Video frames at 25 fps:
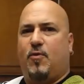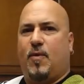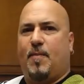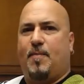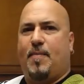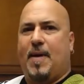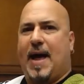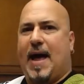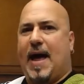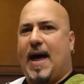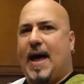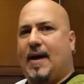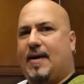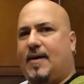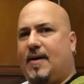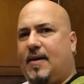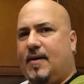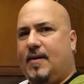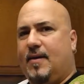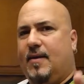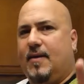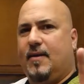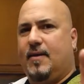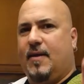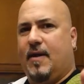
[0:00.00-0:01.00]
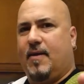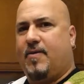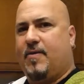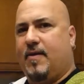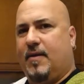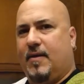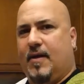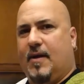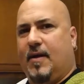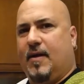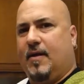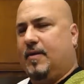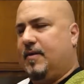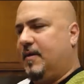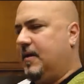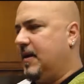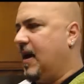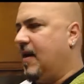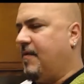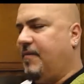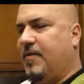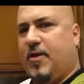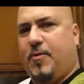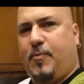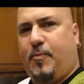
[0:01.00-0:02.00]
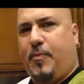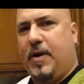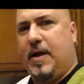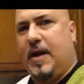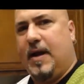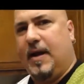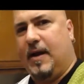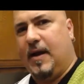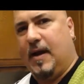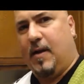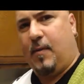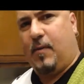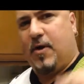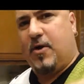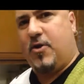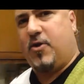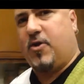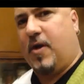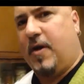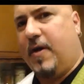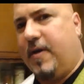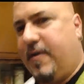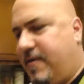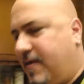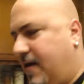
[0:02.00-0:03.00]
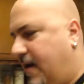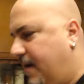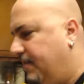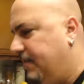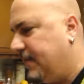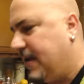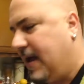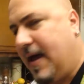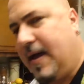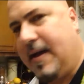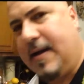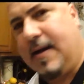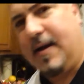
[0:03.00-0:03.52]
we're back. Listen, the oven's preheated. I wanna show you something down